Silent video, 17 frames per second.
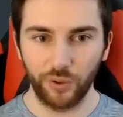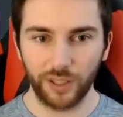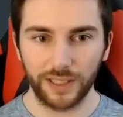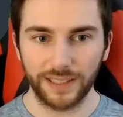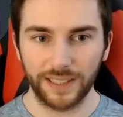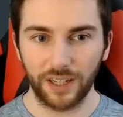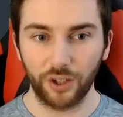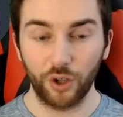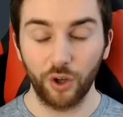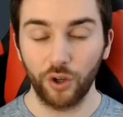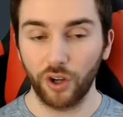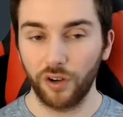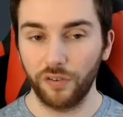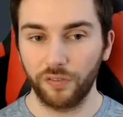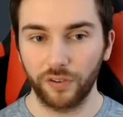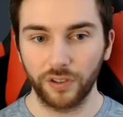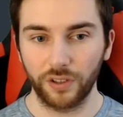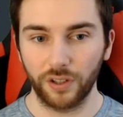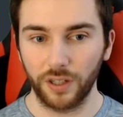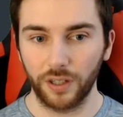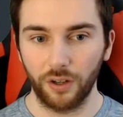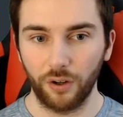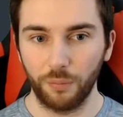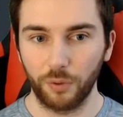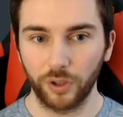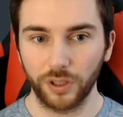like I said, I could go for something a
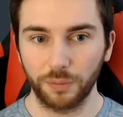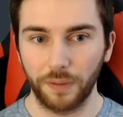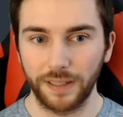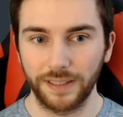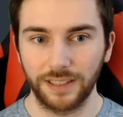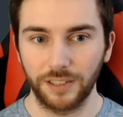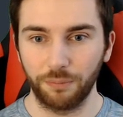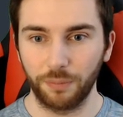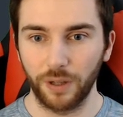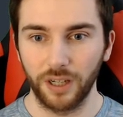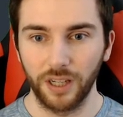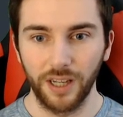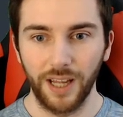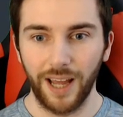lot more expensive, but